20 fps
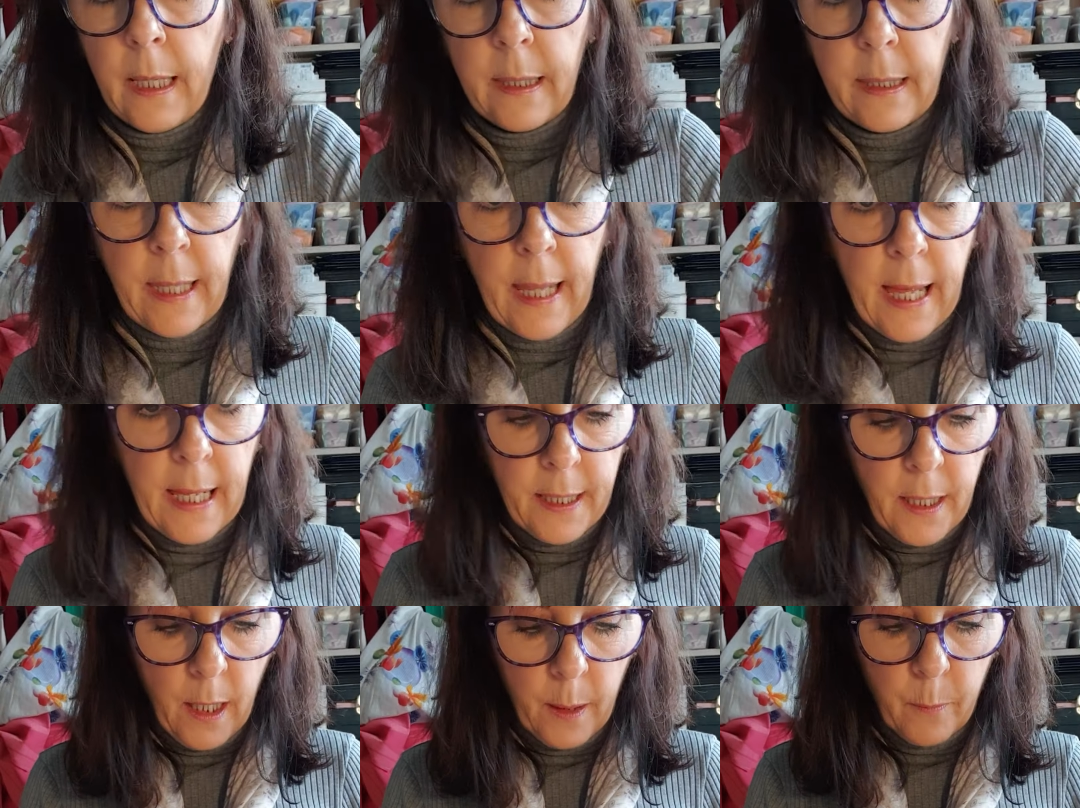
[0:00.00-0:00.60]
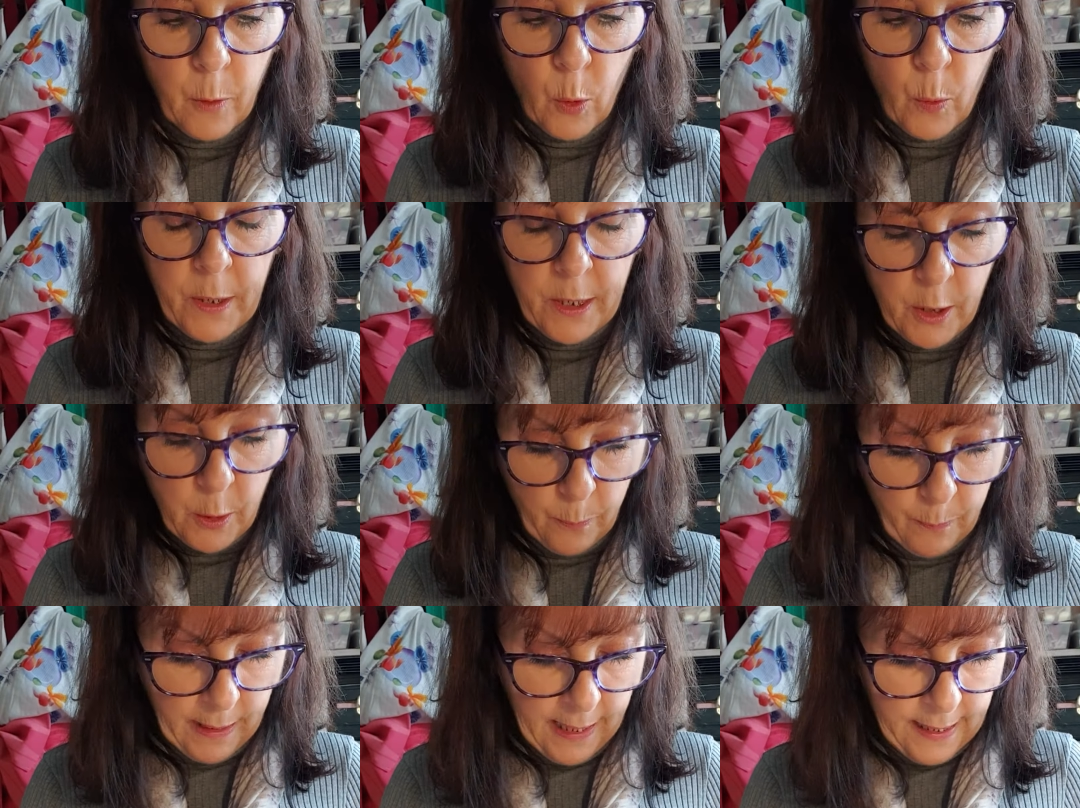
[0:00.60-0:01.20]
Then I'm going
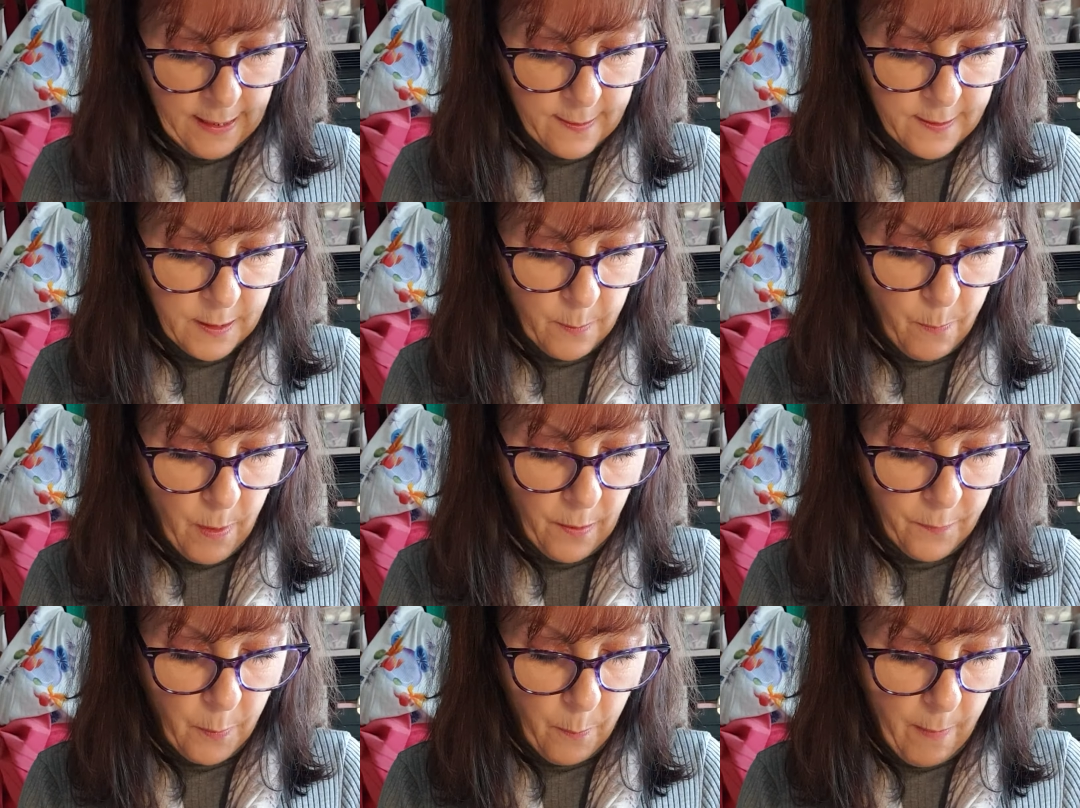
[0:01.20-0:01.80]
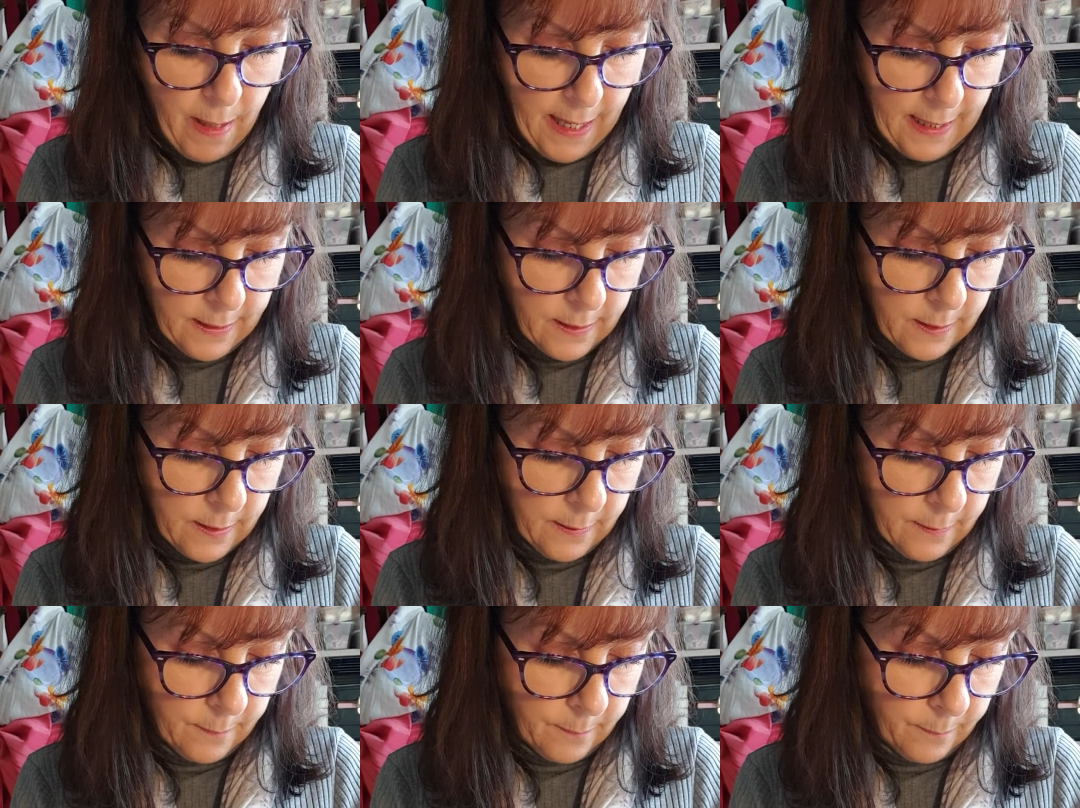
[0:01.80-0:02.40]
to place them on the
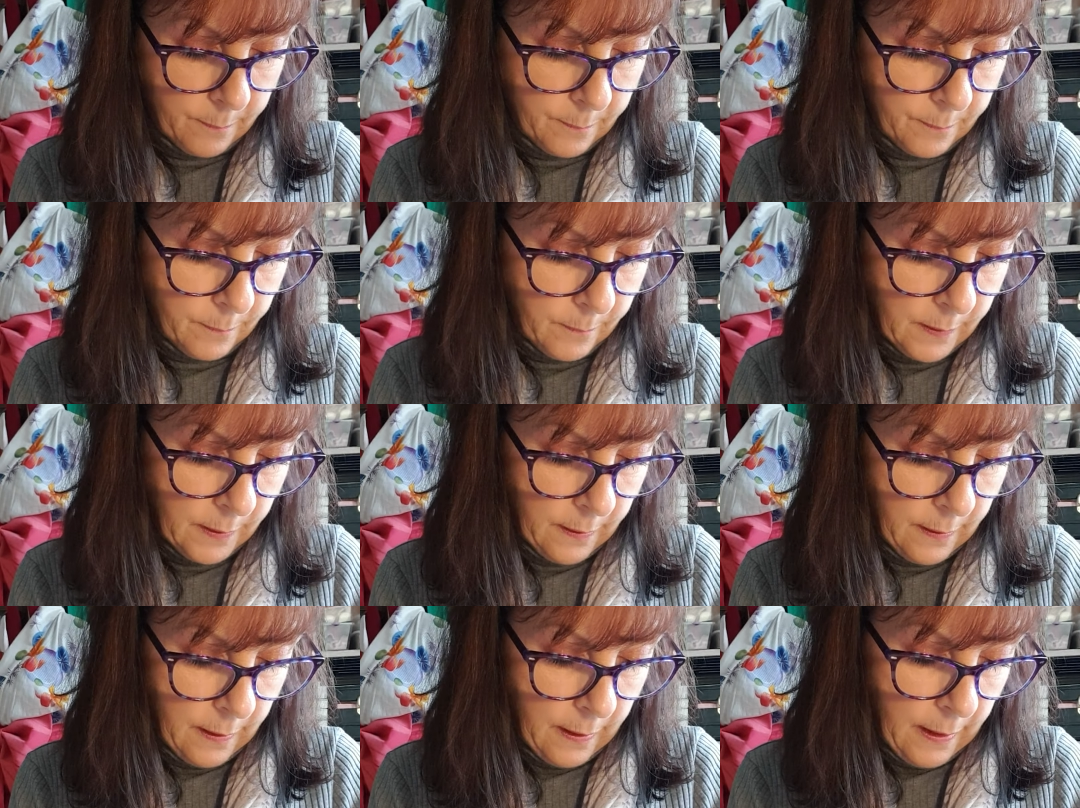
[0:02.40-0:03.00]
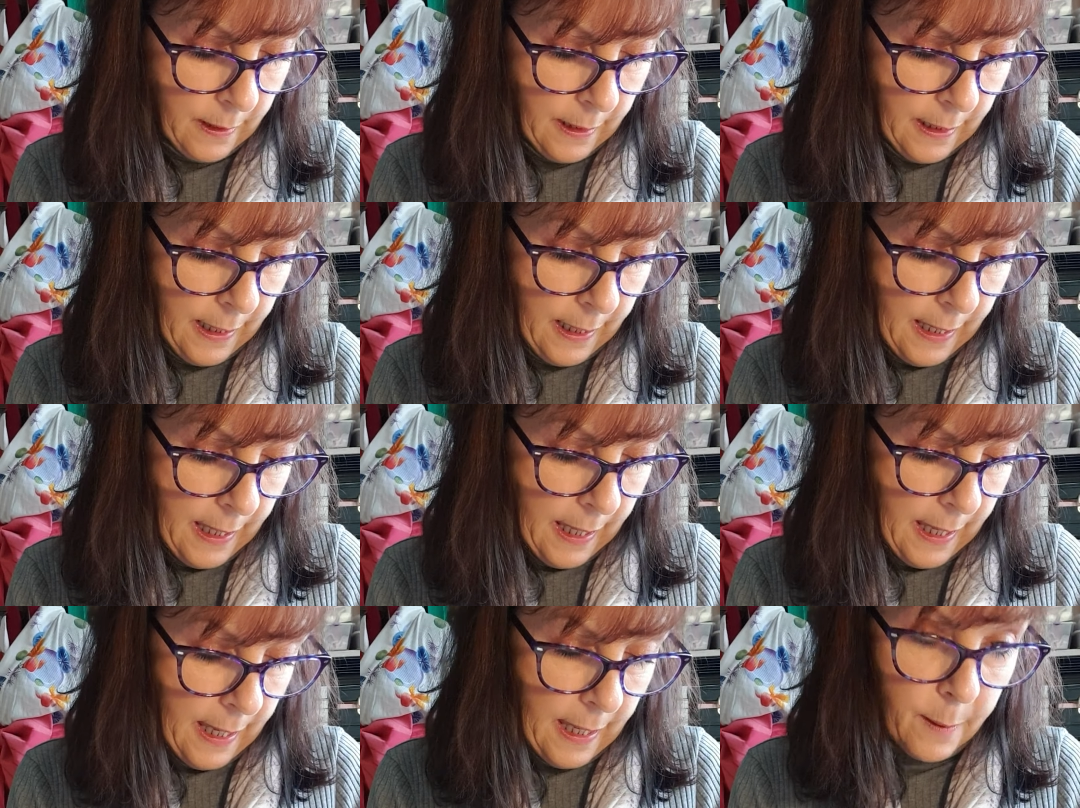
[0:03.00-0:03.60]
mat
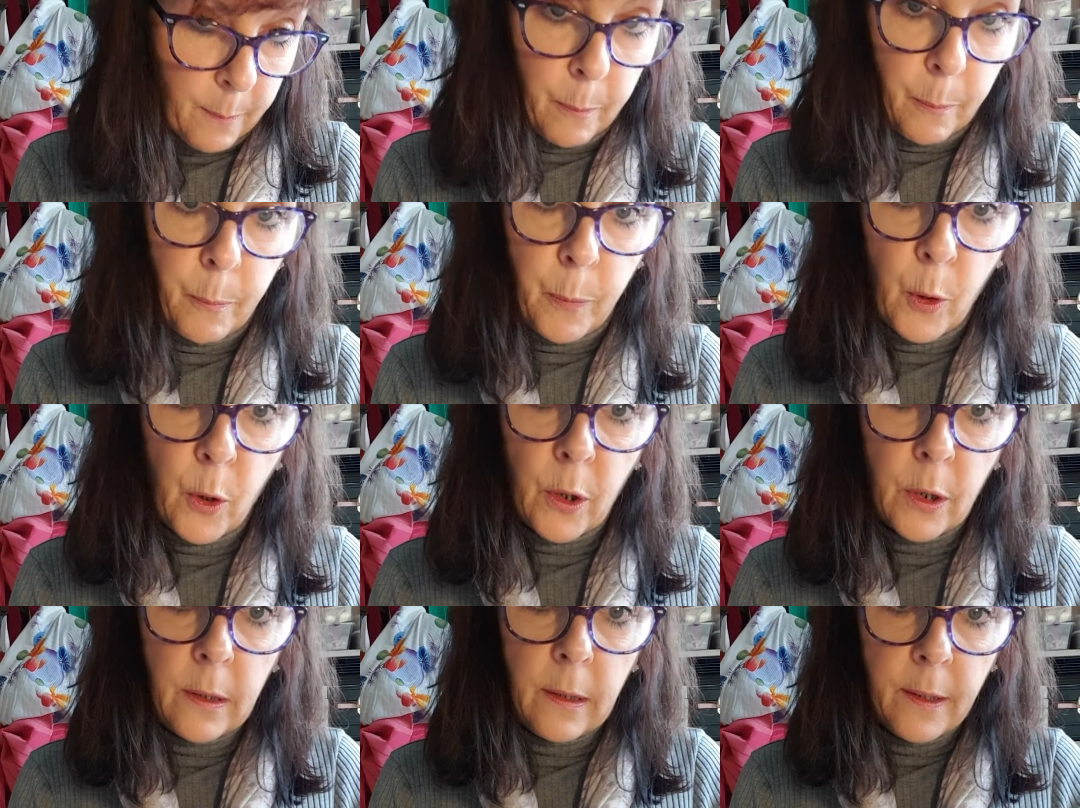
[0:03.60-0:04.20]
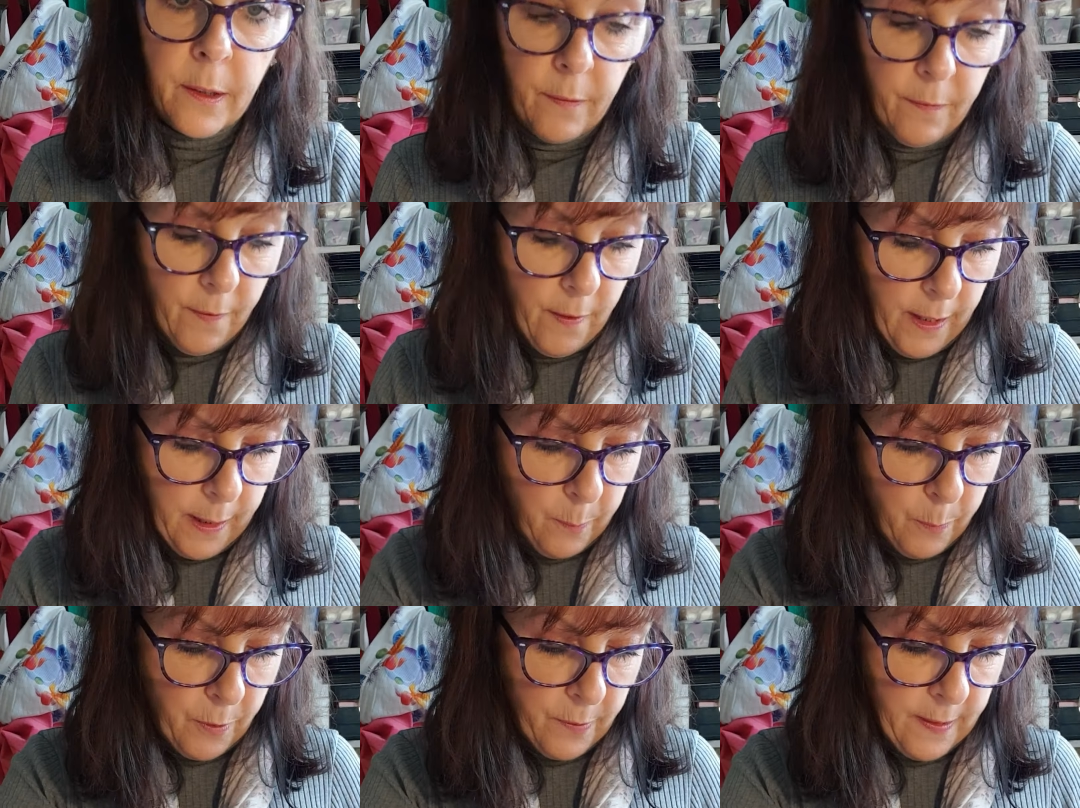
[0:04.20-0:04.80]
and pull the
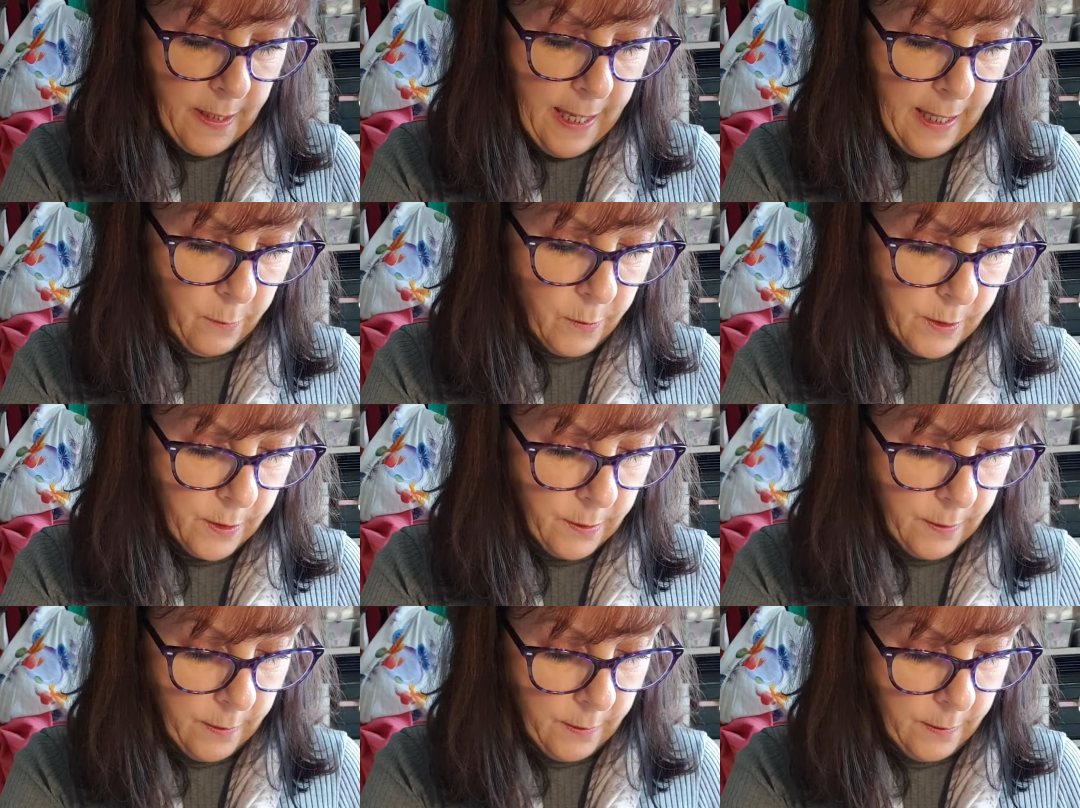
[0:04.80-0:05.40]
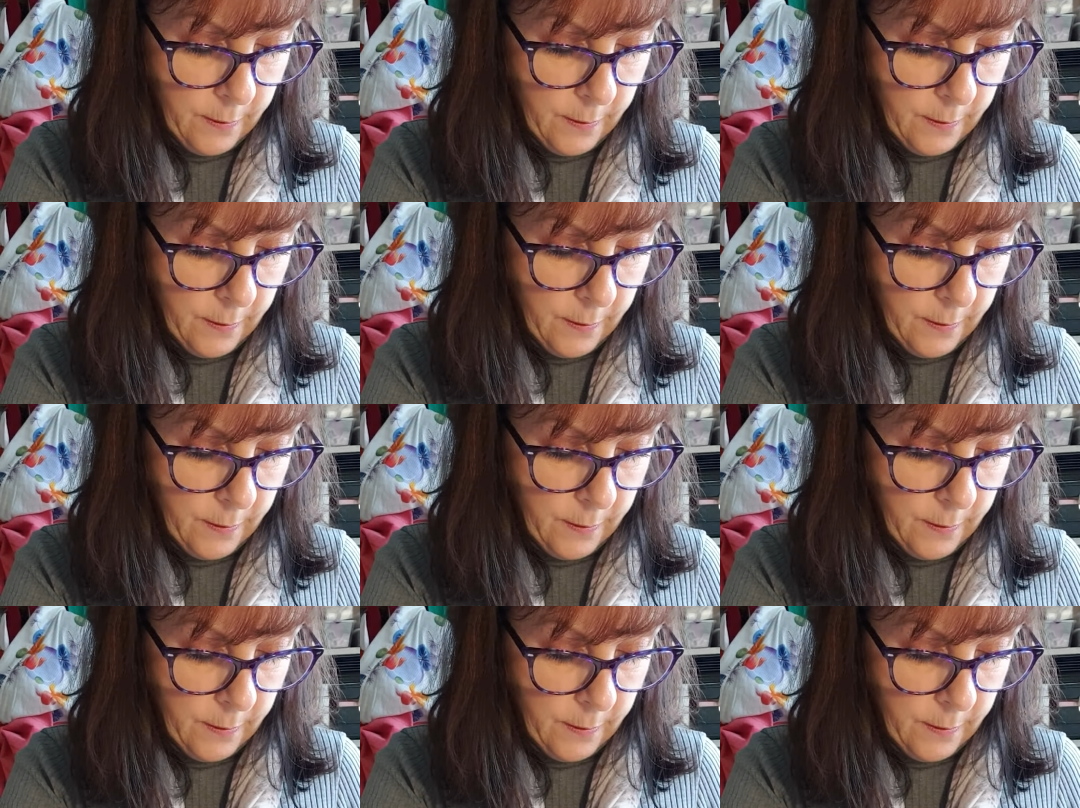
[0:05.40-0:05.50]
fibres out